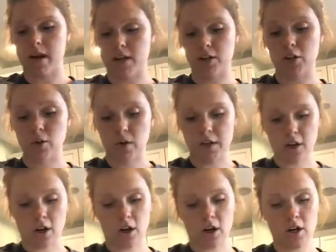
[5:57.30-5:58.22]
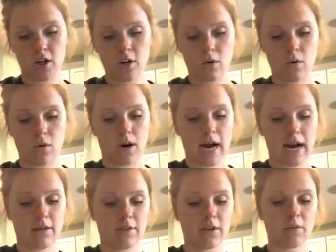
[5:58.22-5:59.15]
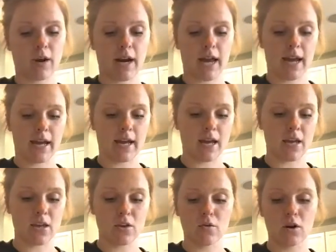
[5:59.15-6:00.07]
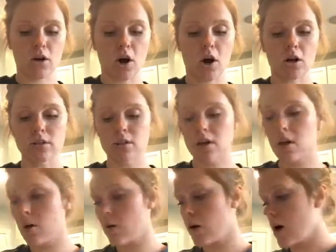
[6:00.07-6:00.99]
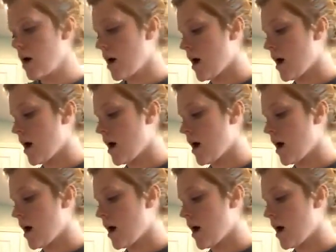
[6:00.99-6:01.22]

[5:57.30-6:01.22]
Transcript: in your yard or however you want to hang it. You could also